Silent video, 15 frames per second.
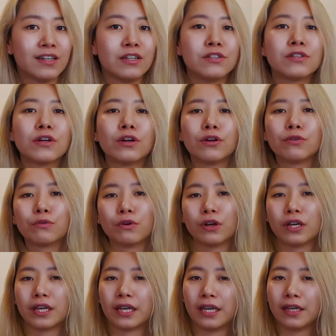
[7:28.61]
So
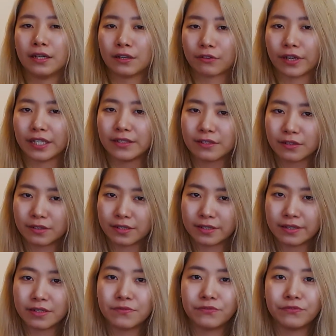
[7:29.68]
in Korean, so this
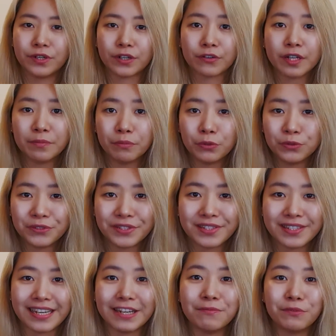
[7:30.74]
is very important
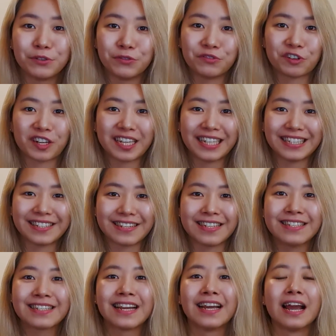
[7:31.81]
tip, don't forget
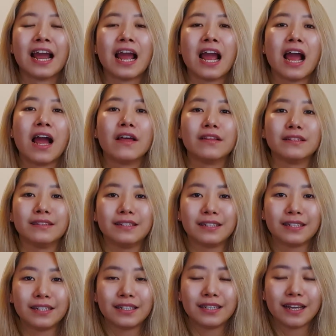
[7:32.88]
this,
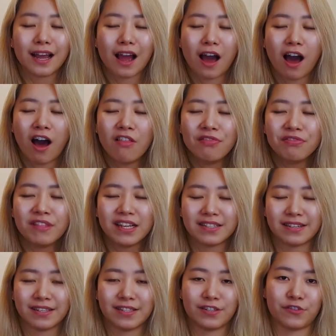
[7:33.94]
the
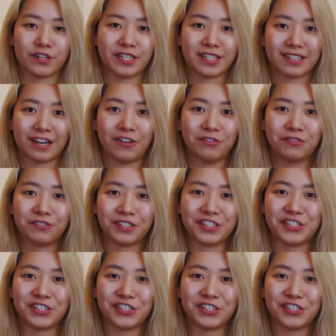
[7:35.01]
unnecessary stuff in